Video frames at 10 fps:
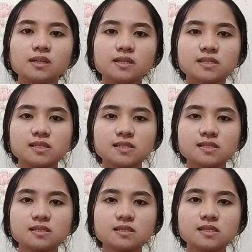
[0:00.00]

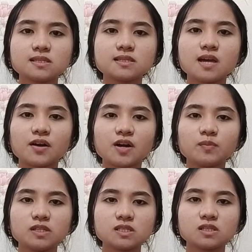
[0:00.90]
This diagram
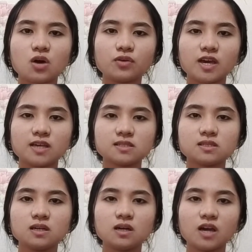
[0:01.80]
is known as
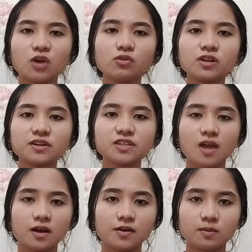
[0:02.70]
the Euler
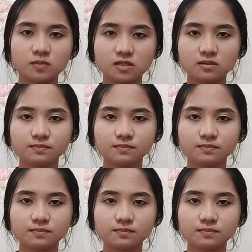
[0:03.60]
diagrams.